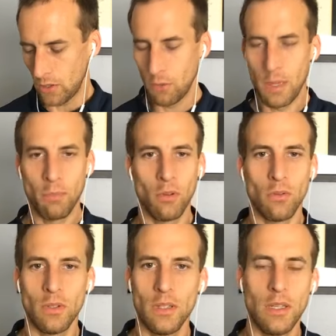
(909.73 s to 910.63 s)
you know,
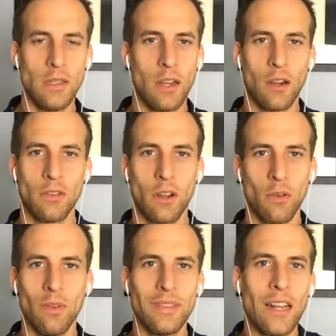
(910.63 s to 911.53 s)
people in their their
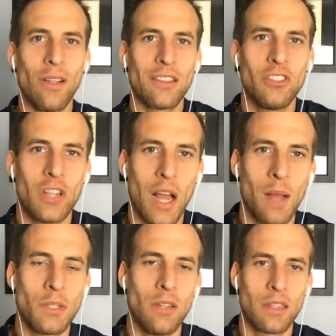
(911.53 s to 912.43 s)
they don't like their
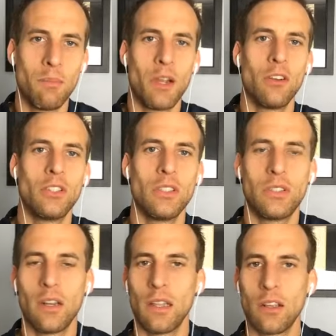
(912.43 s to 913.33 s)
jobs, they don't like their marriages,
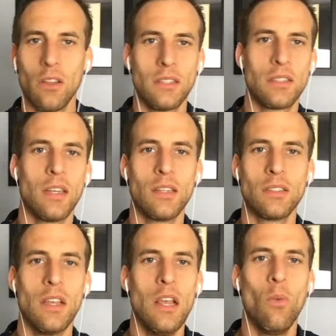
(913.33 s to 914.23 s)
they don't like all these things.